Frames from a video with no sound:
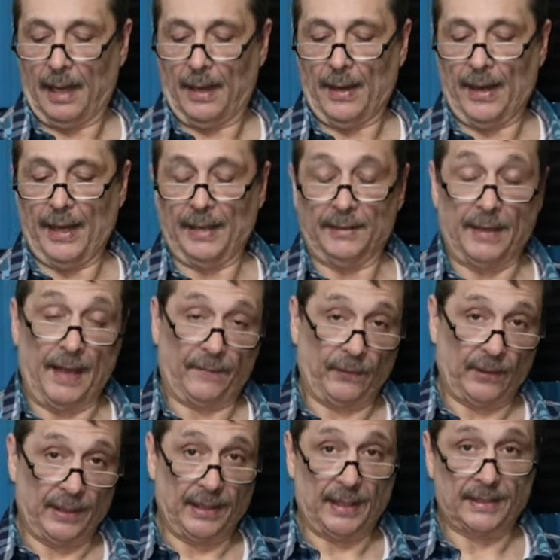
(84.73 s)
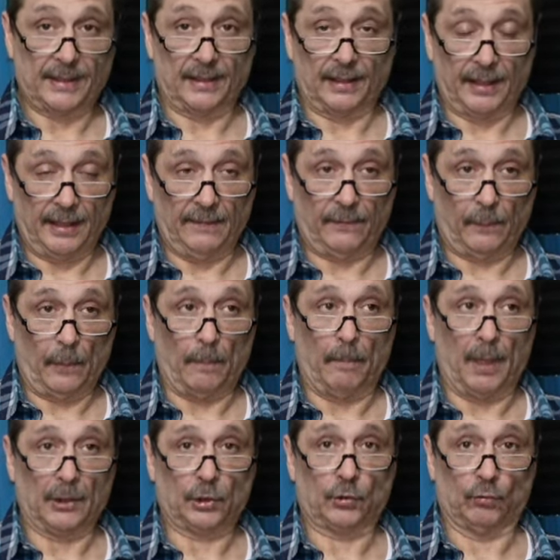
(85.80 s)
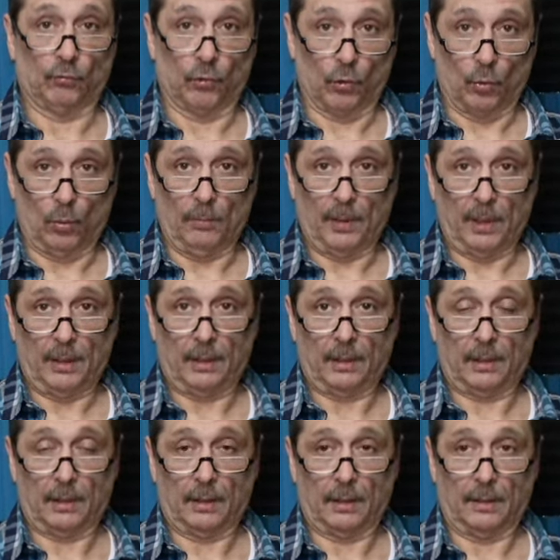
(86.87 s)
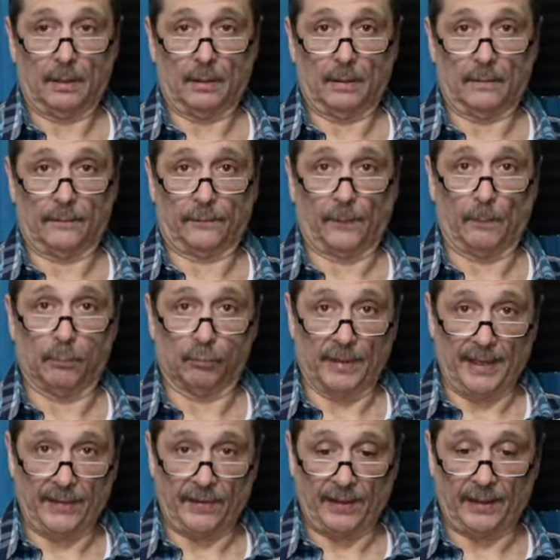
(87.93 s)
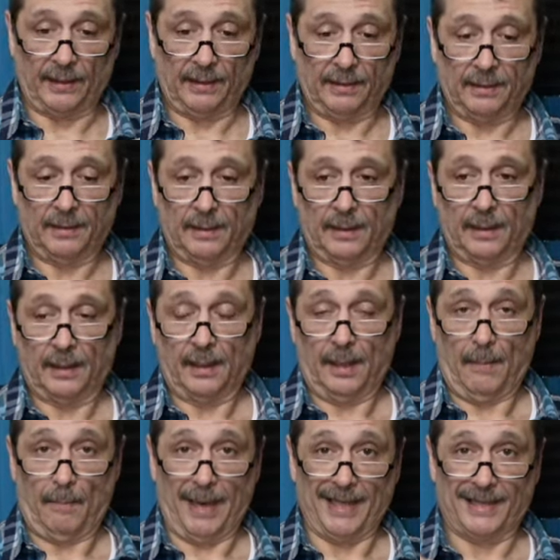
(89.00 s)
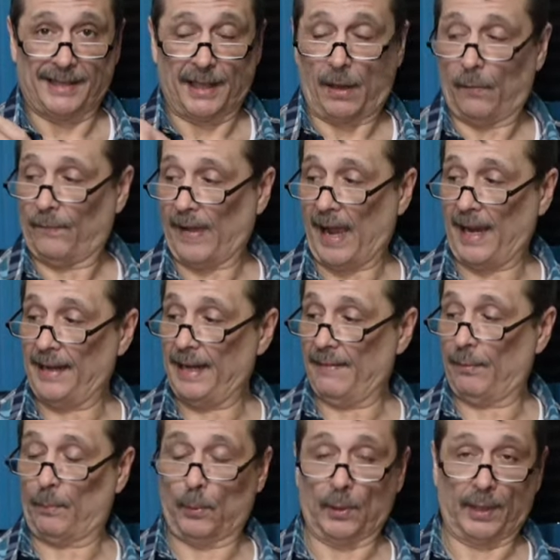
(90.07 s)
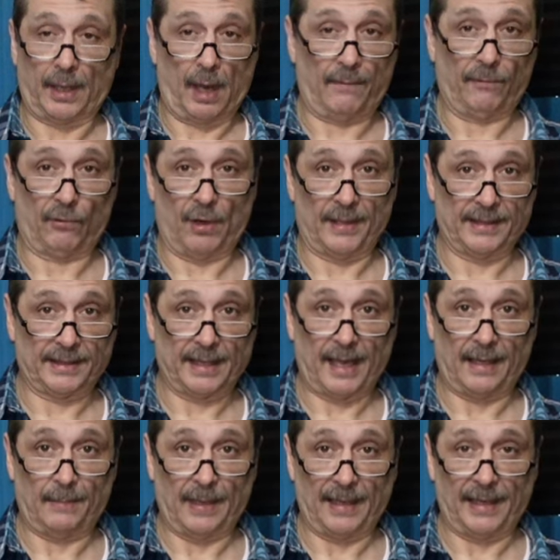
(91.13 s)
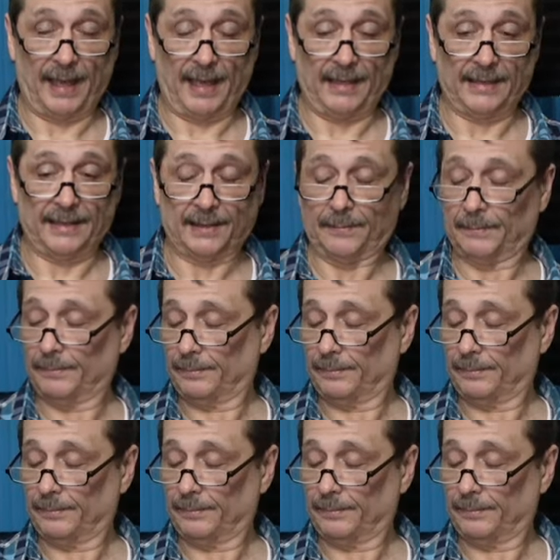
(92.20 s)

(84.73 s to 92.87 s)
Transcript: It definitely doesn't leave much room for breathing. Myself, I never put a cover on the side of my case.